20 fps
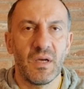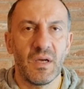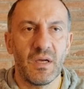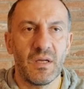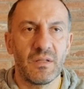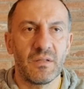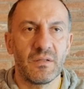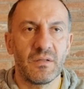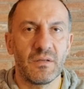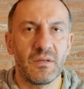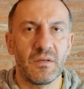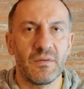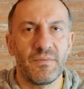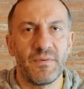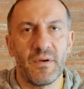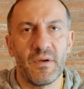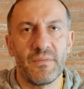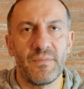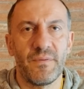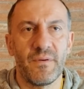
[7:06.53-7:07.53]
And
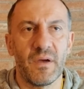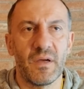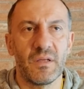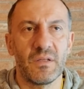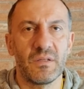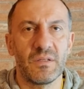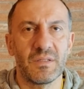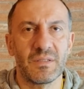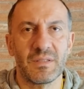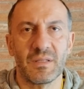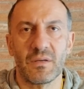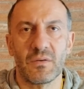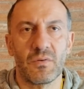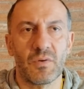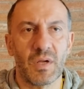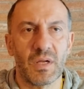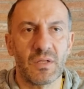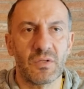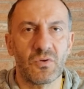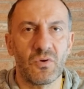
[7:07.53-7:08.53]
if I find this a
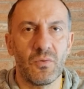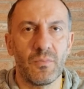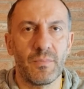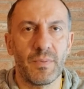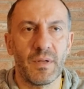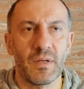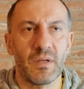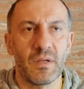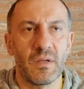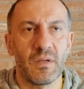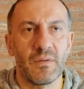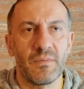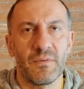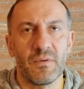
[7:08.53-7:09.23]
great company